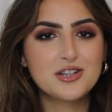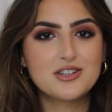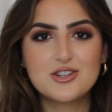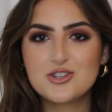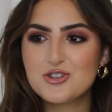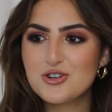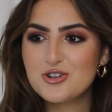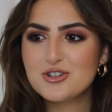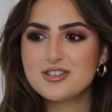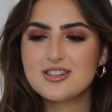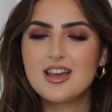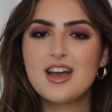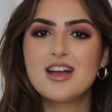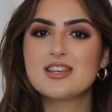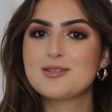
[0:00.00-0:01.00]
conditioners,
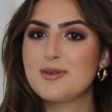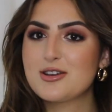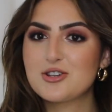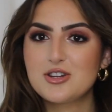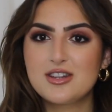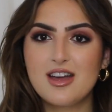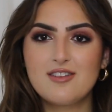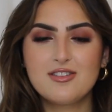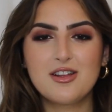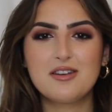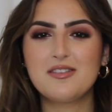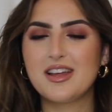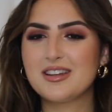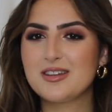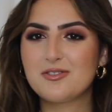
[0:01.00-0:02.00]
especially, they have a lot
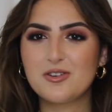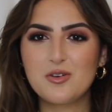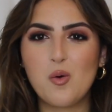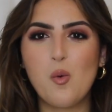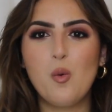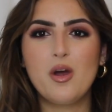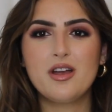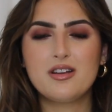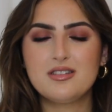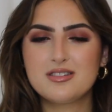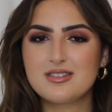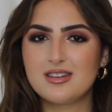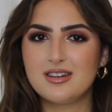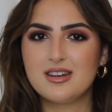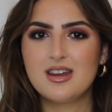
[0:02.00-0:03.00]
of like different oils
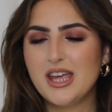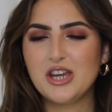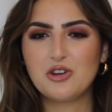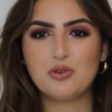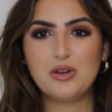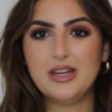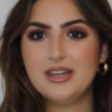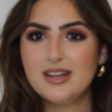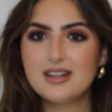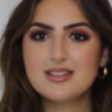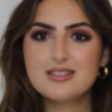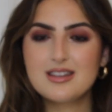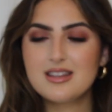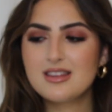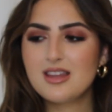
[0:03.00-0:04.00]
and
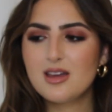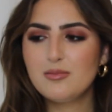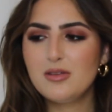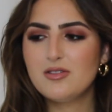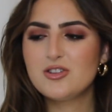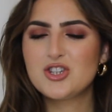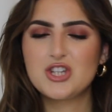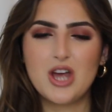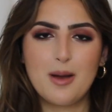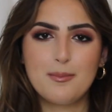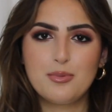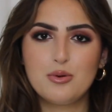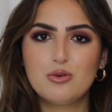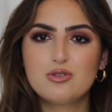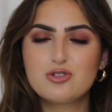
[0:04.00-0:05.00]
ingredients in them, even
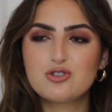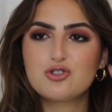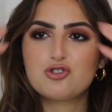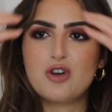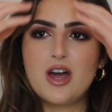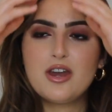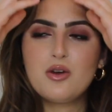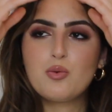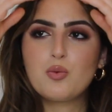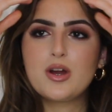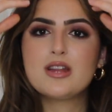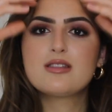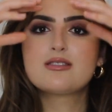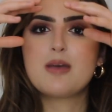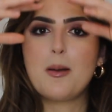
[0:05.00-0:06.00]
shampoos. Try to
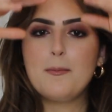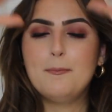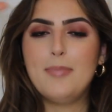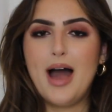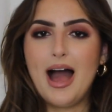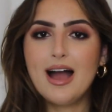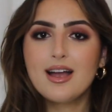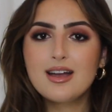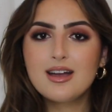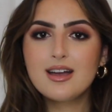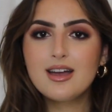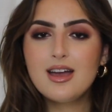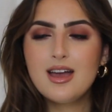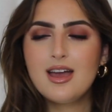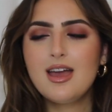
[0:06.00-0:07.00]
rinse back
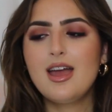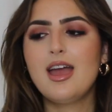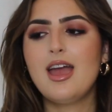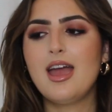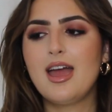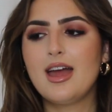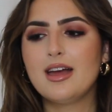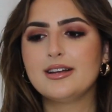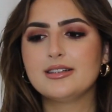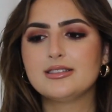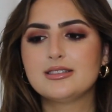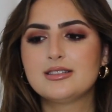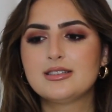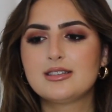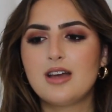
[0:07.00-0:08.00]

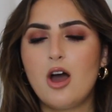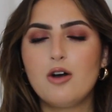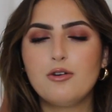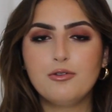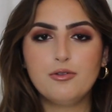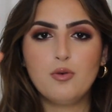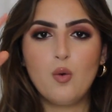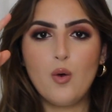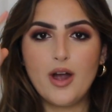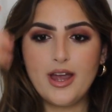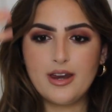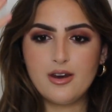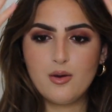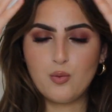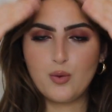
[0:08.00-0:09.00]
and
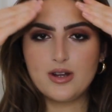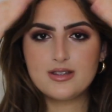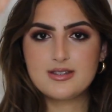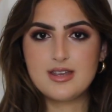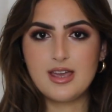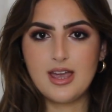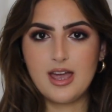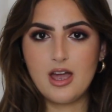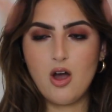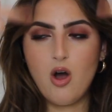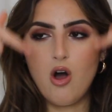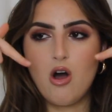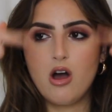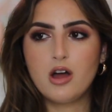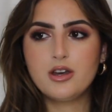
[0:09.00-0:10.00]
avoid rinsing it
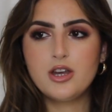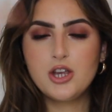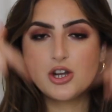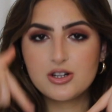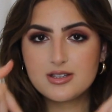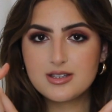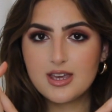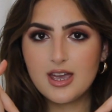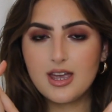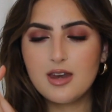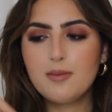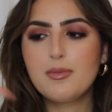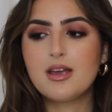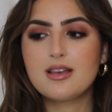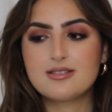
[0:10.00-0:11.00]
on your skin,
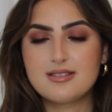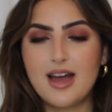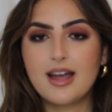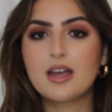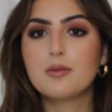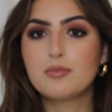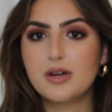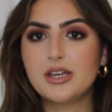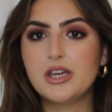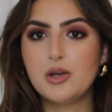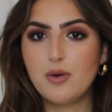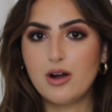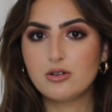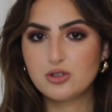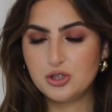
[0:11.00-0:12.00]
because that can break you
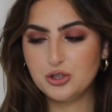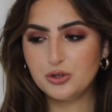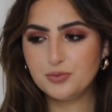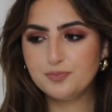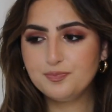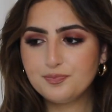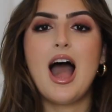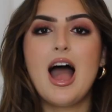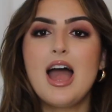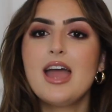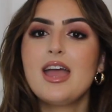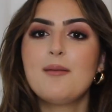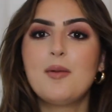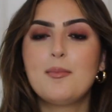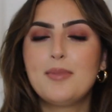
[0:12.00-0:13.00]
out too. I
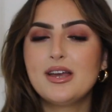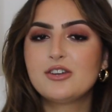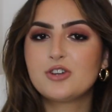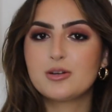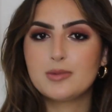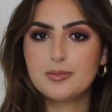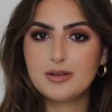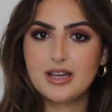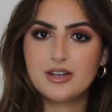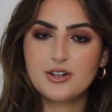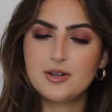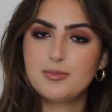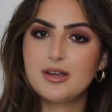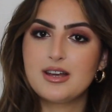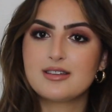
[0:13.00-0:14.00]
am a big
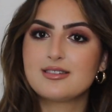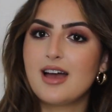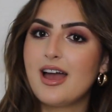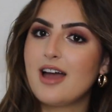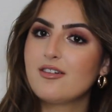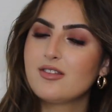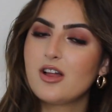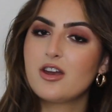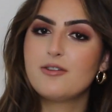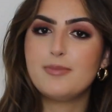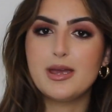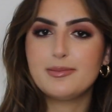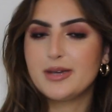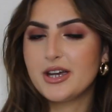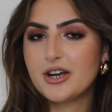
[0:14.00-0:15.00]
dermaplaner, because I have a lot of
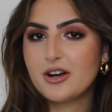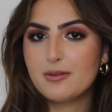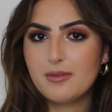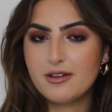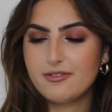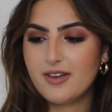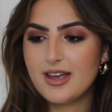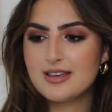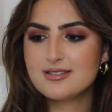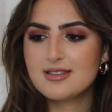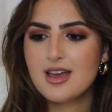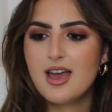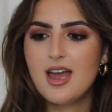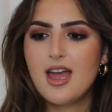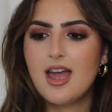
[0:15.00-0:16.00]
baby hair on my face,
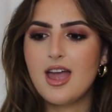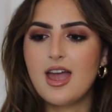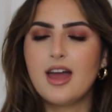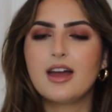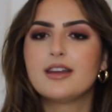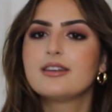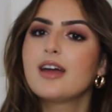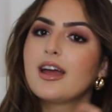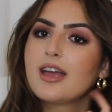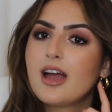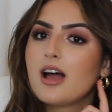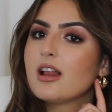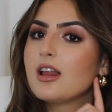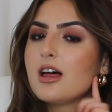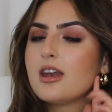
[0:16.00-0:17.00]
and I get
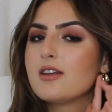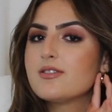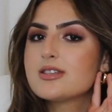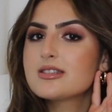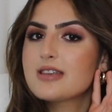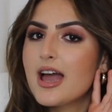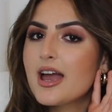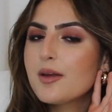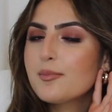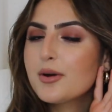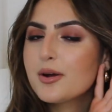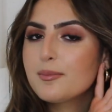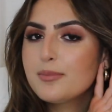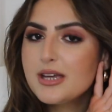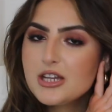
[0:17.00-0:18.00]
a lot of
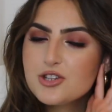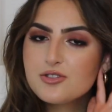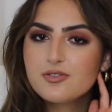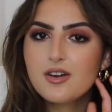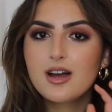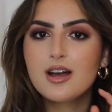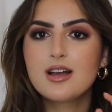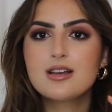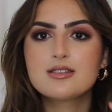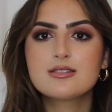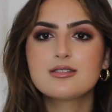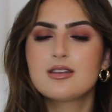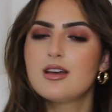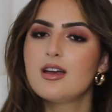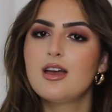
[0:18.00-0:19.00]
sideburn, peach fuzz,
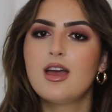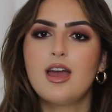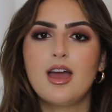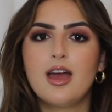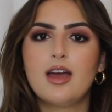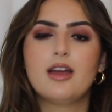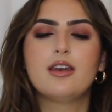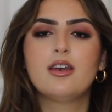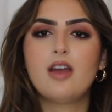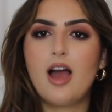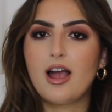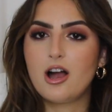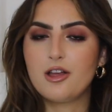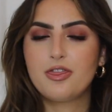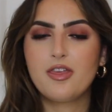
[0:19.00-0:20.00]
and I
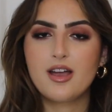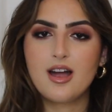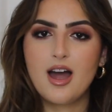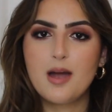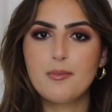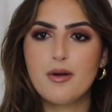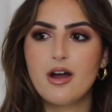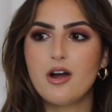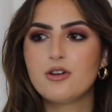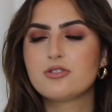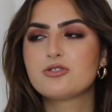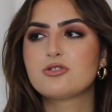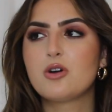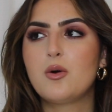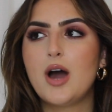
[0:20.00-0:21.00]
got thick eyebrows,
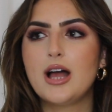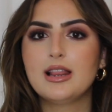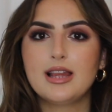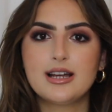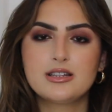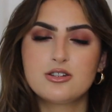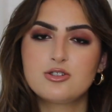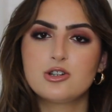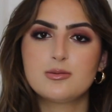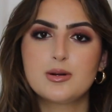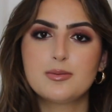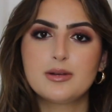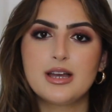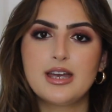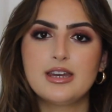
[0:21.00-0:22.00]
so I like to
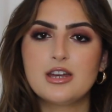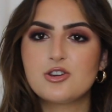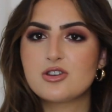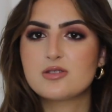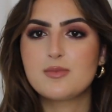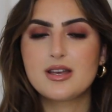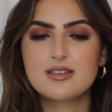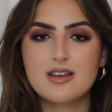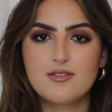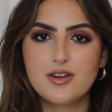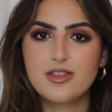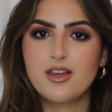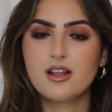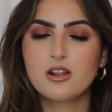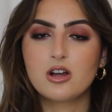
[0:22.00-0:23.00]
dermaplane. It just makes
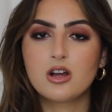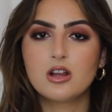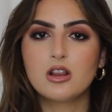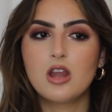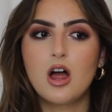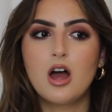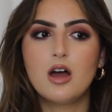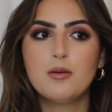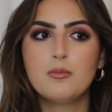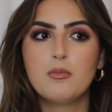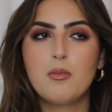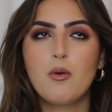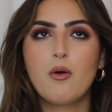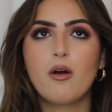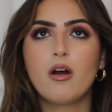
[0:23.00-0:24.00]
everything look a lot
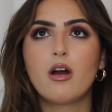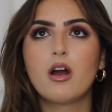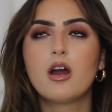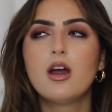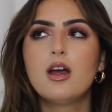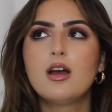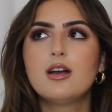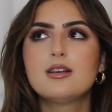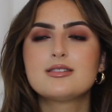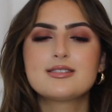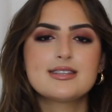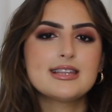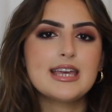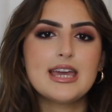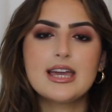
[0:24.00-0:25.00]
more
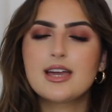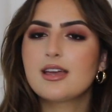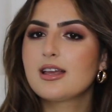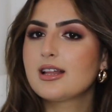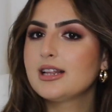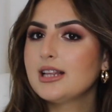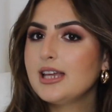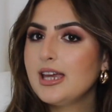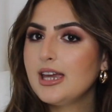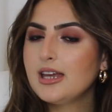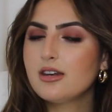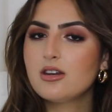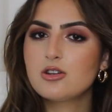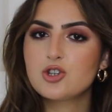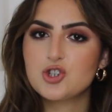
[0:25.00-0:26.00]
sleek,
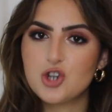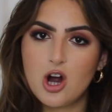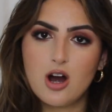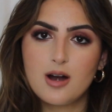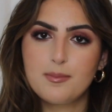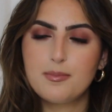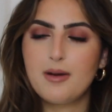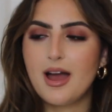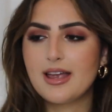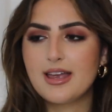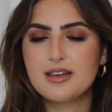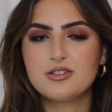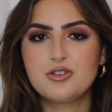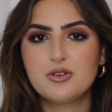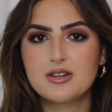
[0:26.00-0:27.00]
clean, sharp, I
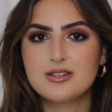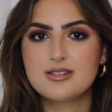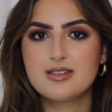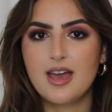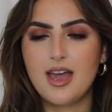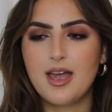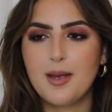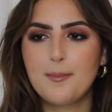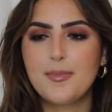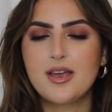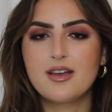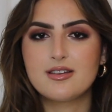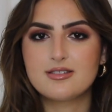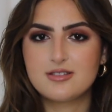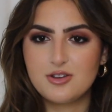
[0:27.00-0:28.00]
guess you could say,
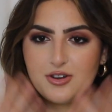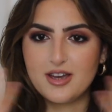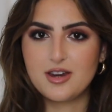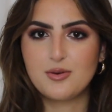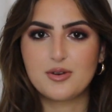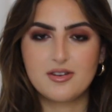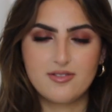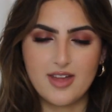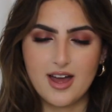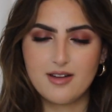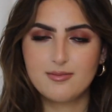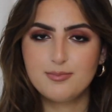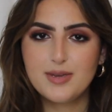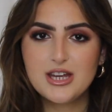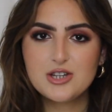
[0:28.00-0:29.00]
because you're getting rid of
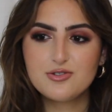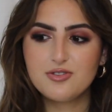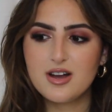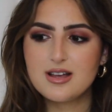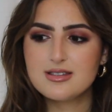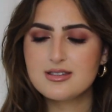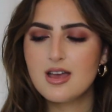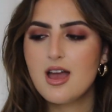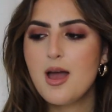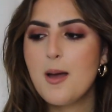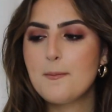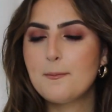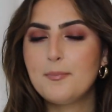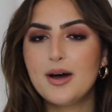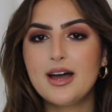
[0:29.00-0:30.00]
that peach fuzz.
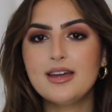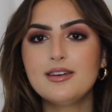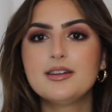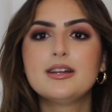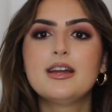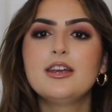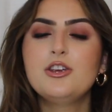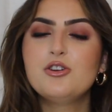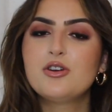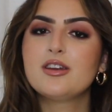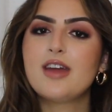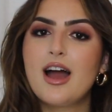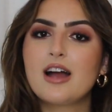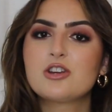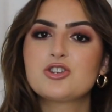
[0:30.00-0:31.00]
But you
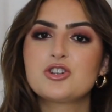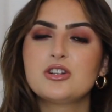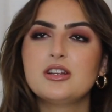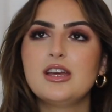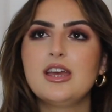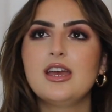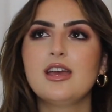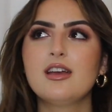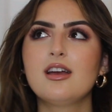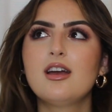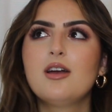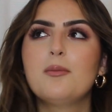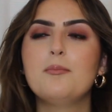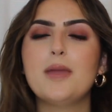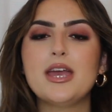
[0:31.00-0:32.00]
can actually
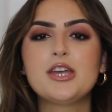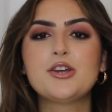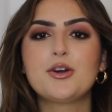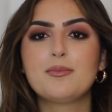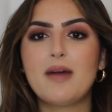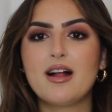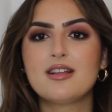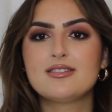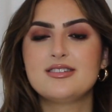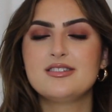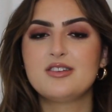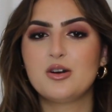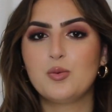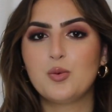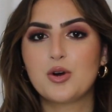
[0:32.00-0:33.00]
make your
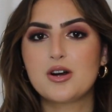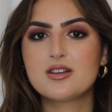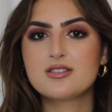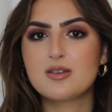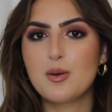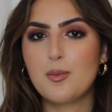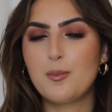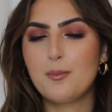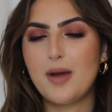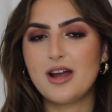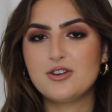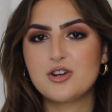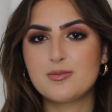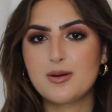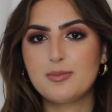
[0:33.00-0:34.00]
Malassezia worse by
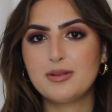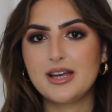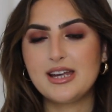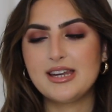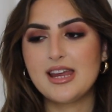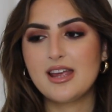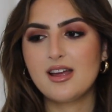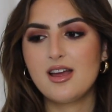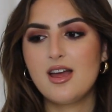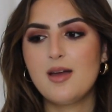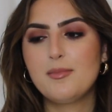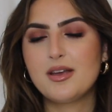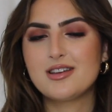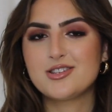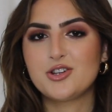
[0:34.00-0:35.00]
dermaplaning,
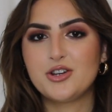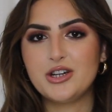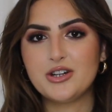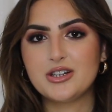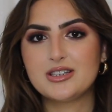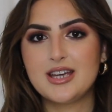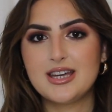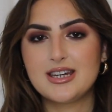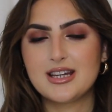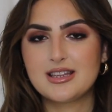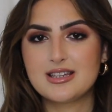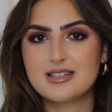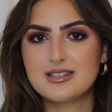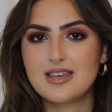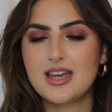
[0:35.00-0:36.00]
because you're irritating
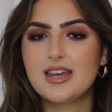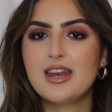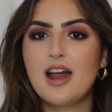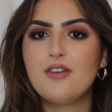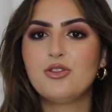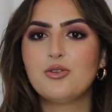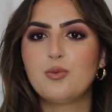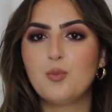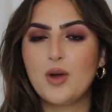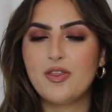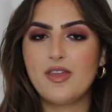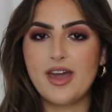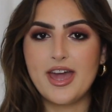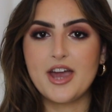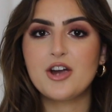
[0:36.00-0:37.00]
the skin, and when
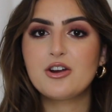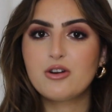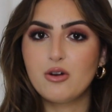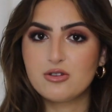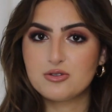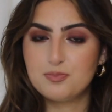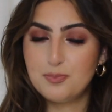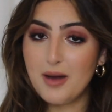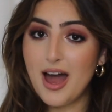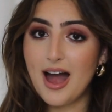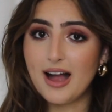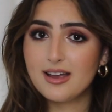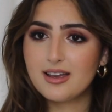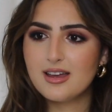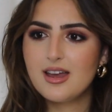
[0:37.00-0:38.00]
the hair grows
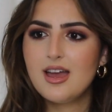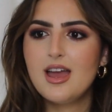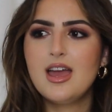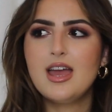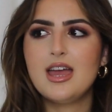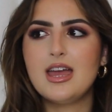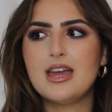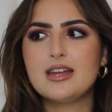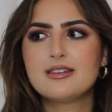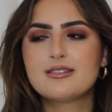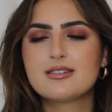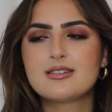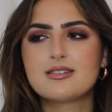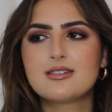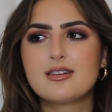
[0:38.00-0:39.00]
back, it